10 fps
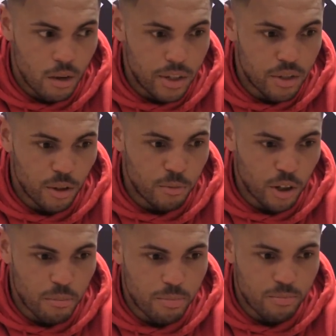we sort of took
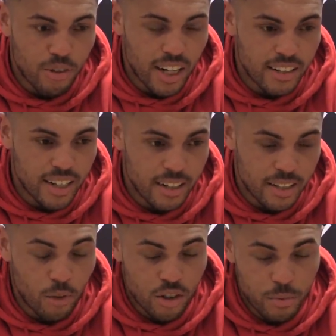them, tried to take as much